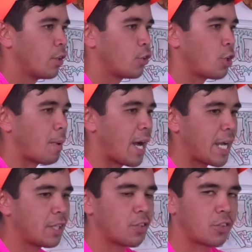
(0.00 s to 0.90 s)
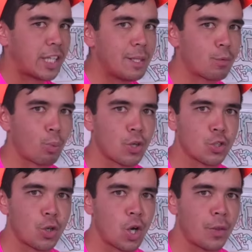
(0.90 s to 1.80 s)
to behind us keeps
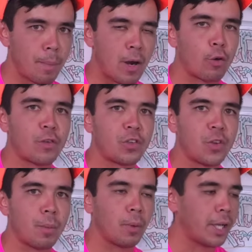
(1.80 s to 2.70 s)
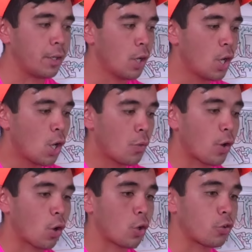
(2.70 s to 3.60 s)
pressure on the power face of the blade.
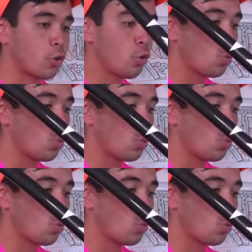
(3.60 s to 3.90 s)
There are two